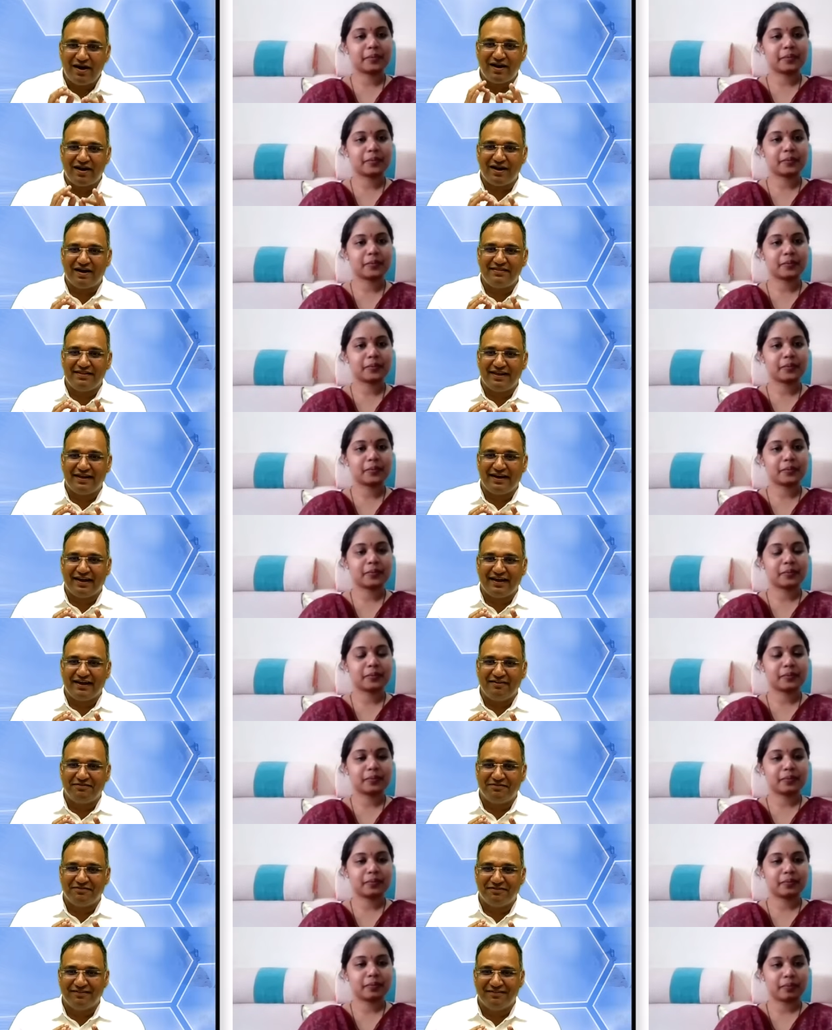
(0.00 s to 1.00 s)
Speaker 1: drug in their
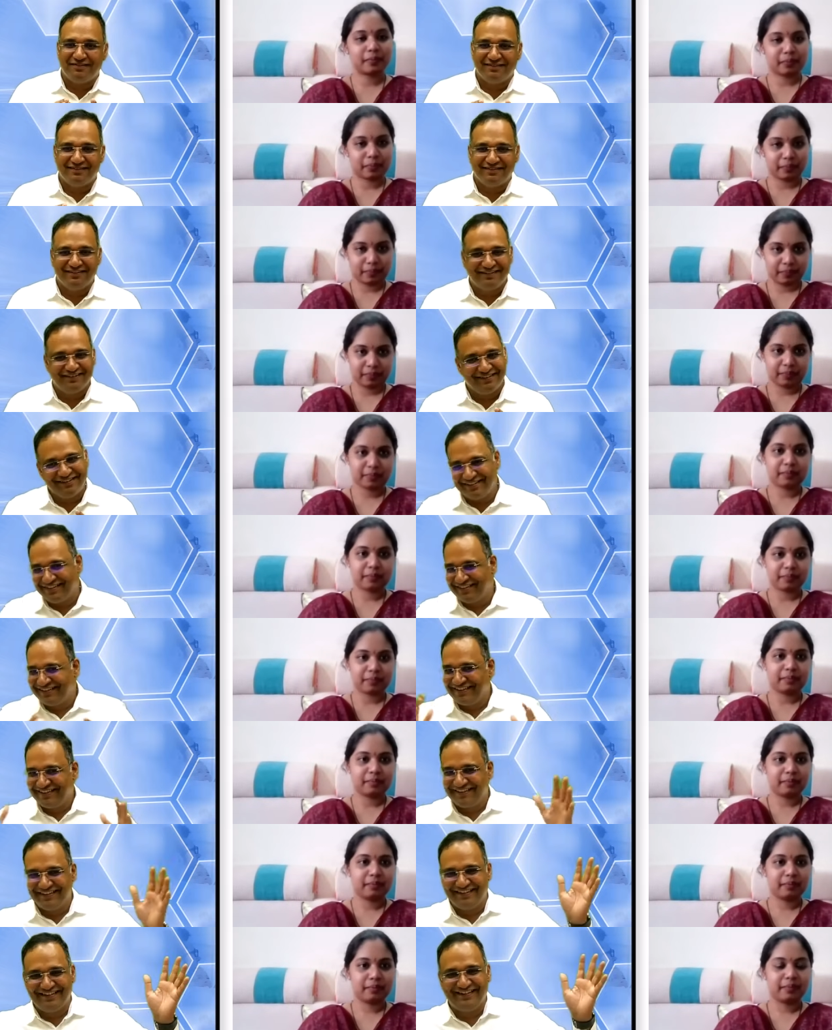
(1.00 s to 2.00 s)
life
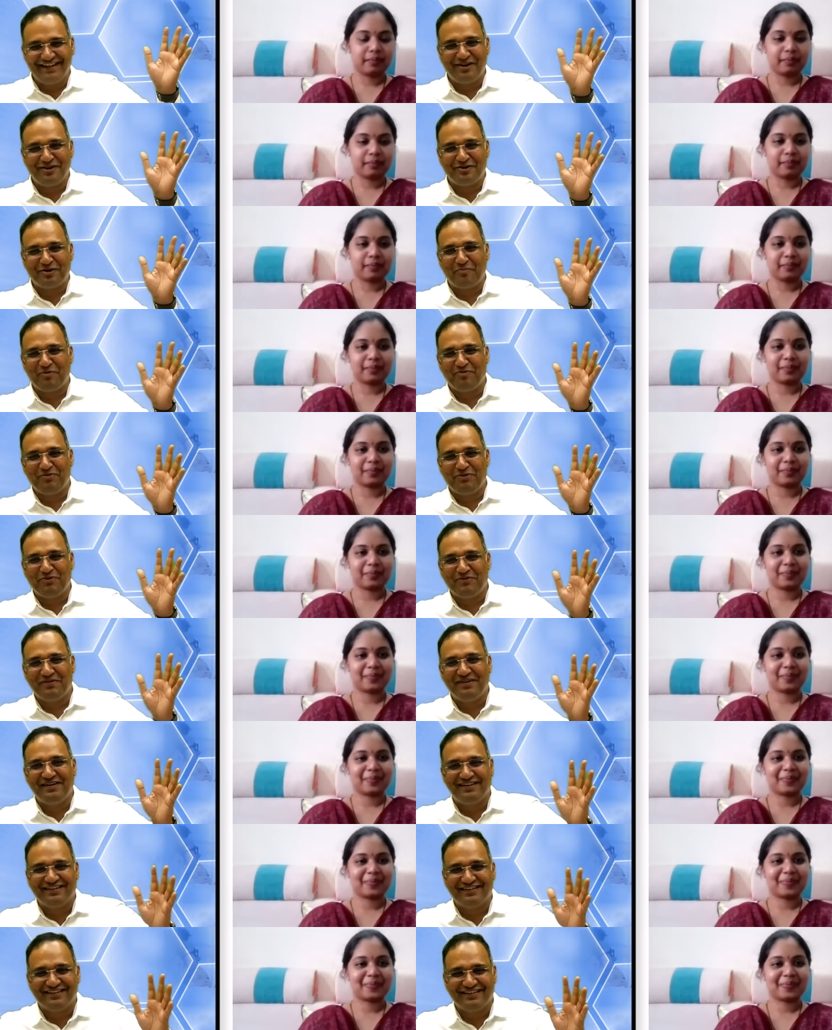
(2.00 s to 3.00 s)
they are top of the
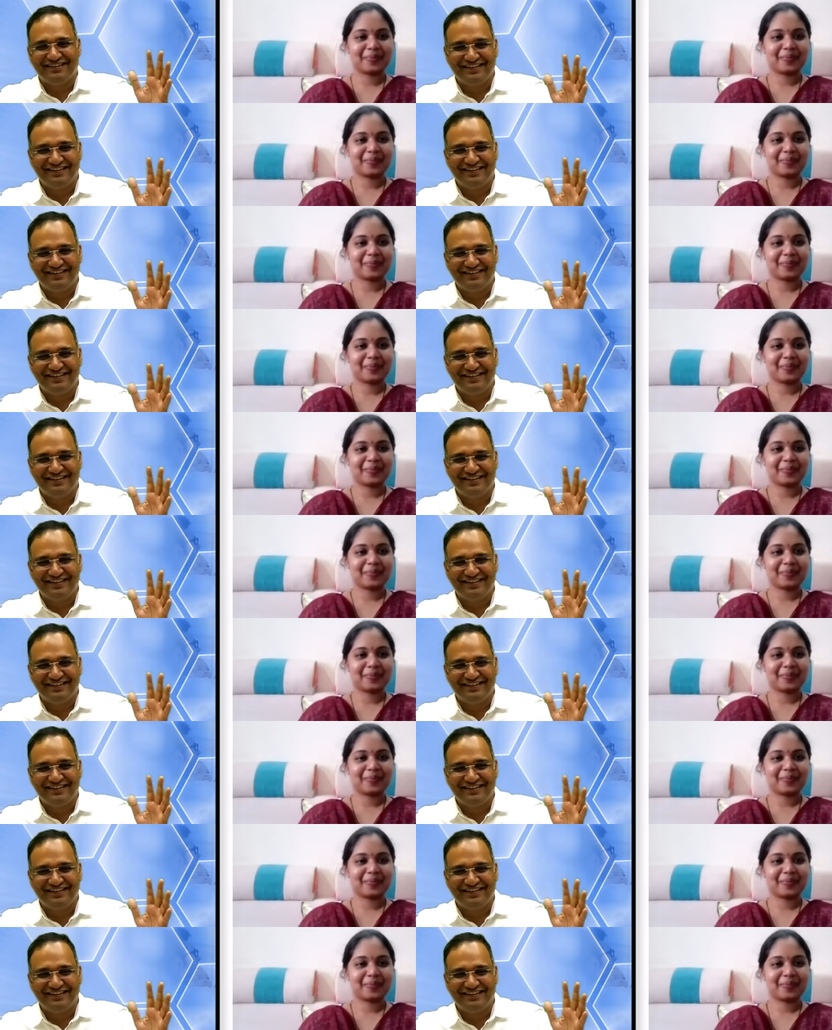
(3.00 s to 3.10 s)
world